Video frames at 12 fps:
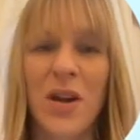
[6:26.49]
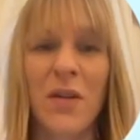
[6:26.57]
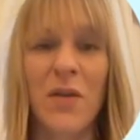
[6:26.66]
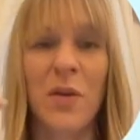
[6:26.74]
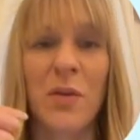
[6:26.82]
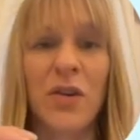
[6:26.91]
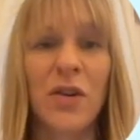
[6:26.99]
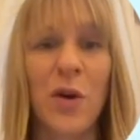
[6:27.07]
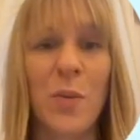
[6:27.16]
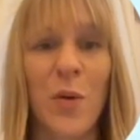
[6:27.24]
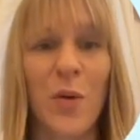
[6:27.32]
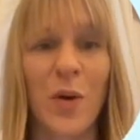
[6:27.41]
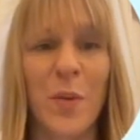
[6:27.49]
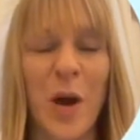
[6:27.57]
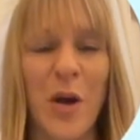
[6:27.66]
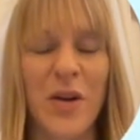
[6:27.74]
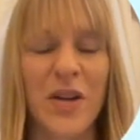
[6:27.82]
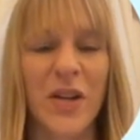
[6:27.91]
And if you want to know more
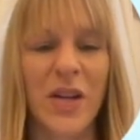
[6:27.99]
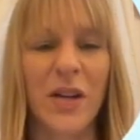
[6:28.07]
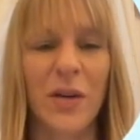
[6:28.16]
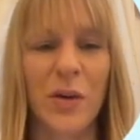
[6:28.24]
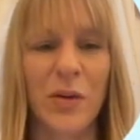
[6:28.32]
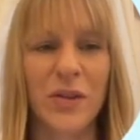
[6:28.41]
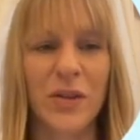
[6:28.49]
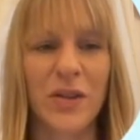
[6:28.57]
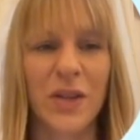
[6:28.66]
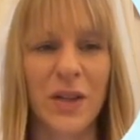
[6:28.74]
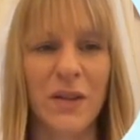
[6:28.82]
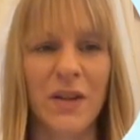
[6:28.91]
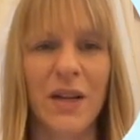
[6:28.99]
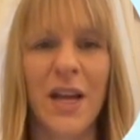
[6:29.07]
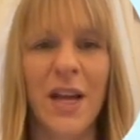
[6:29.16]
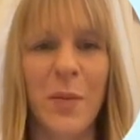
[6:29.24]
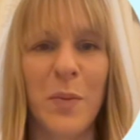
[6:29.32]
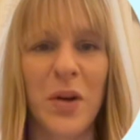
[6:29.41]
about it, you can go to the, the
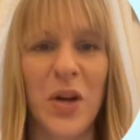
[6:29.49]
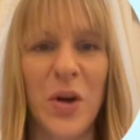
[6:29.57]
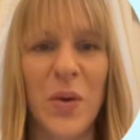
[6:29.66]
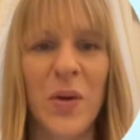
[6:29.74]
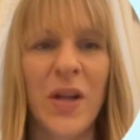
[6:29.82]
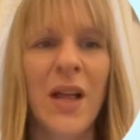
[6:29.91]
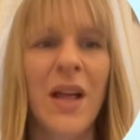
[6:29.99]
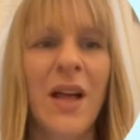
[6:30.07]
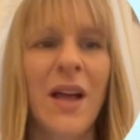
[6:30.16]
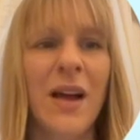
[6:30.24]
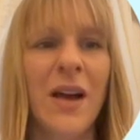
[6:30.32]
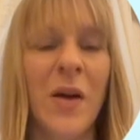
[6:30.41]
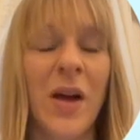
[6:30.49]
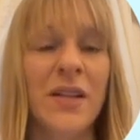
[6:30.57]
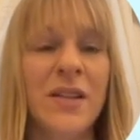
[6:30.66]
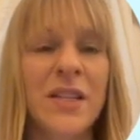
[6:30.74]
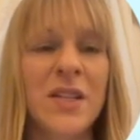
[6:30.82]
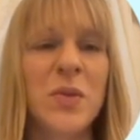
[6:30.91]
link below. Uh, and
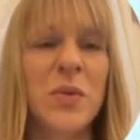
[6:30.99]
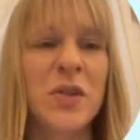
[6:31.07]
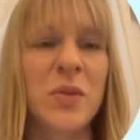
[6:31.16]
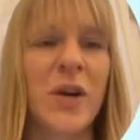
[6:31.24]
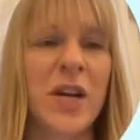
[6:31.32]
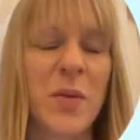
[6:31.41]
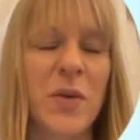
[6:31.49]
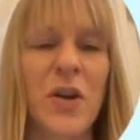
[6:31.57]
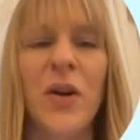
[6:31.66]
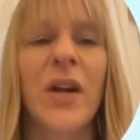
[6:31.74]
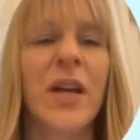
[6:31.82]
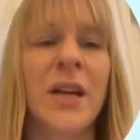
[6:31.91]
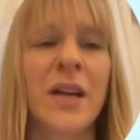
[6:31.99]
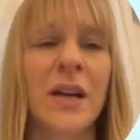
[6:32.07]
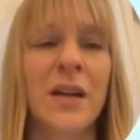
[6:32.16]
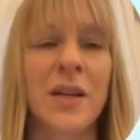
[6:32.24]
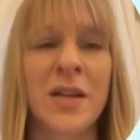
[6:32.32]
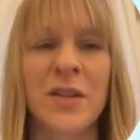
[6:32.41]
this was where they were looking
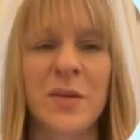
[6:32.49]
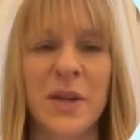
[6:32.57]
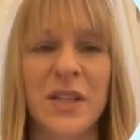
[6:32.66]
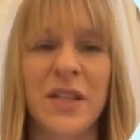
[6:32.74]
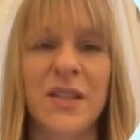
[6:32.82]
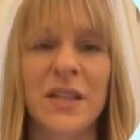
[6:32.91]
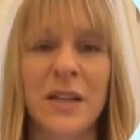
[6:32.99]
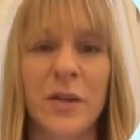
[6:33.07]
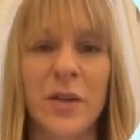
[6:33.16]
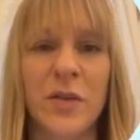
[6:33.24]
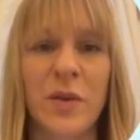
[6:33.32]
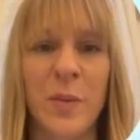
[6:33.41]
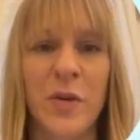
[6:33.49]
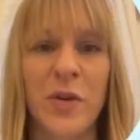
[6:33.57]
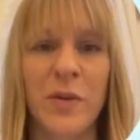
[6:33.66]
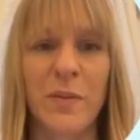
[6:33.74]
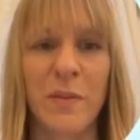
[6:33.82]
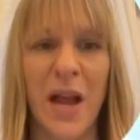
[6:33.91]
at enzymatic cell disruption
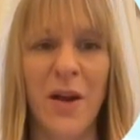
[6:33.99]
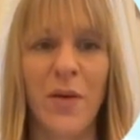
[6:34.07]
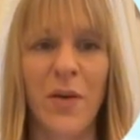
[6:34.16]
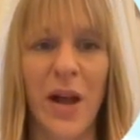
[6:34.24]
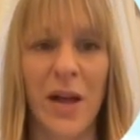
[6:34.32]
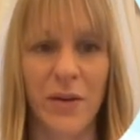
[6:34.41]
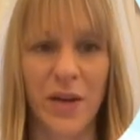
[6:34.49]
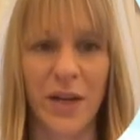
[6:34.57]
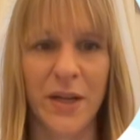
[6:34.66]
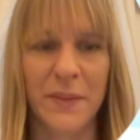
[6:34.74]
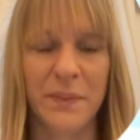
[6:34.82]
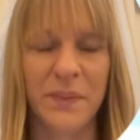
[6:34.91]
of microalgae.